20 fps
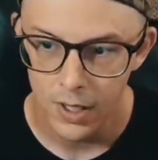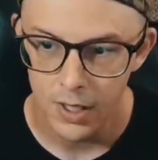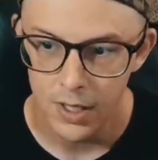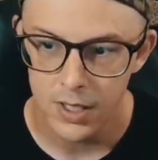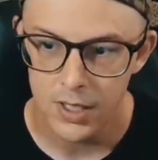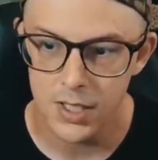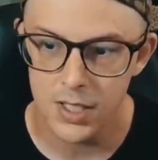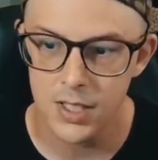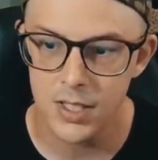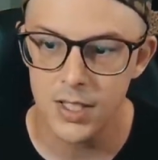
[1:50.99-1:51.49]

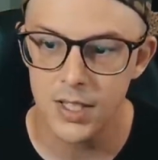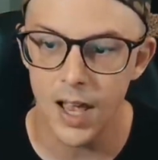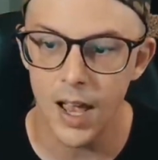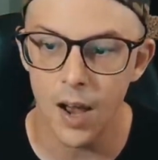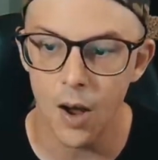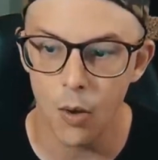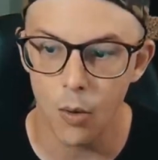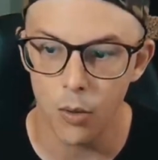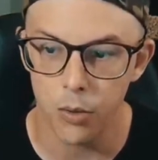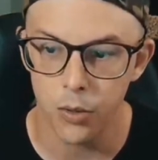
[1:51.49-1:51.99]

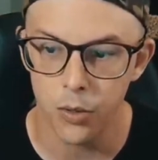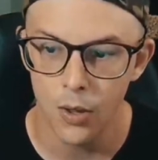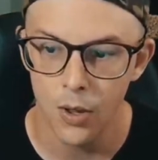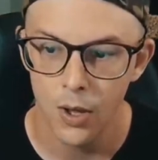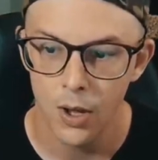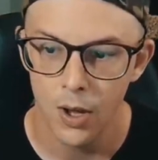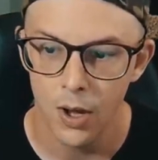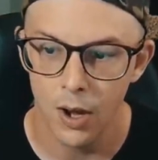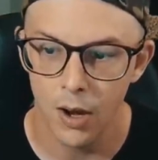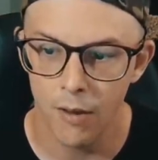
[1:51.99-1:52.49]
south
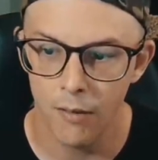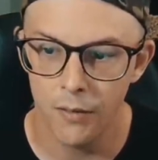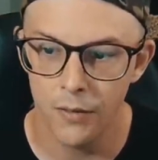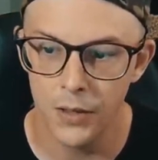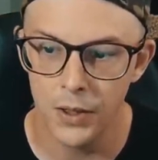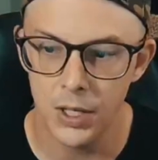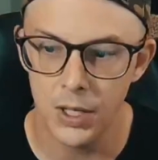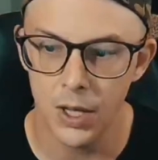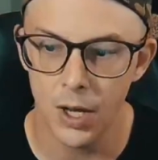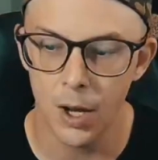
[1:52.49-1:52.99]
of
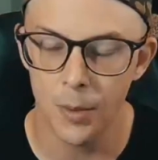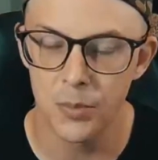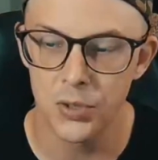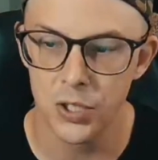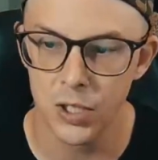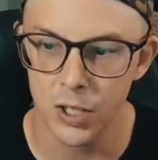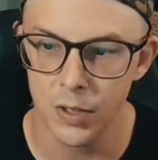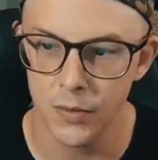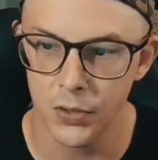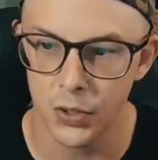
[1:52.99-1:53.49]
the
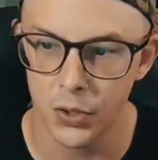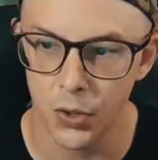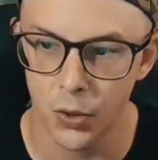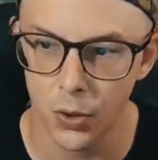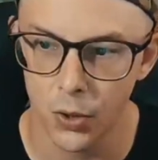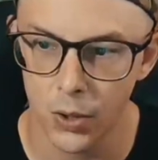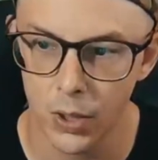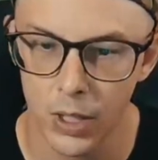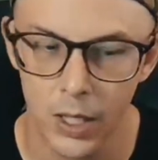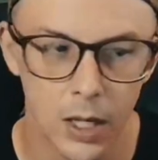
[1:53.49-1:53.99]

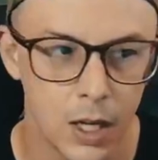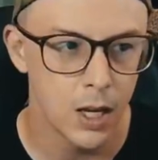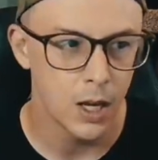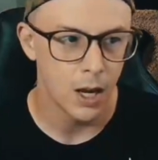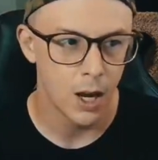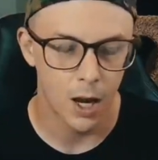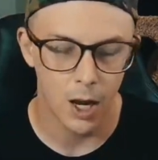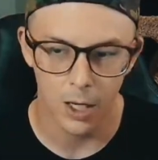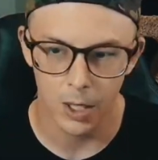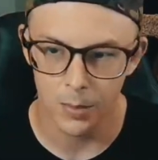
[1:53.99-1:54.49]
observatory
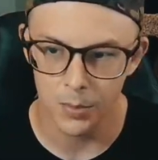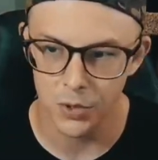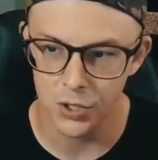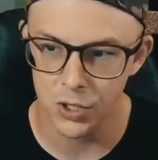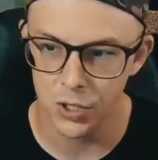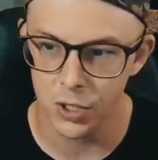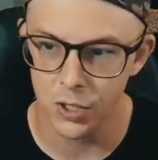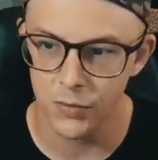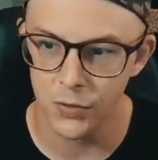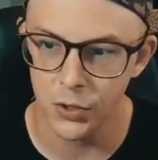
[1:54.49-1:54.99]
on
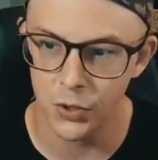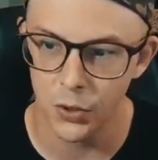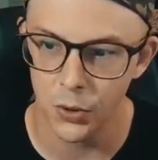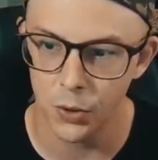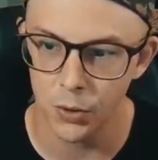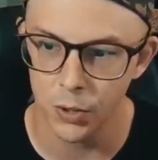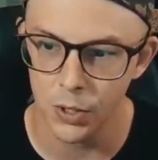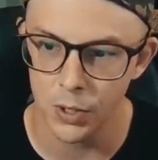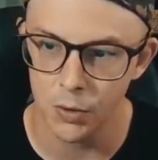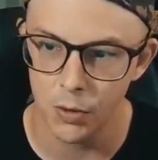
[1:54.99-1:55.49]

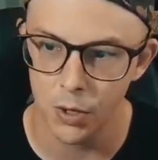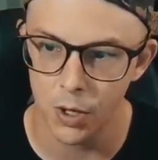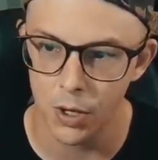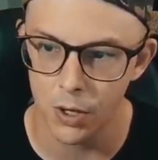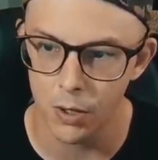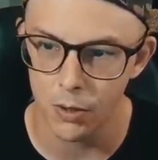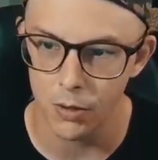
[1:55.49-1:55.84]
Observatory Road.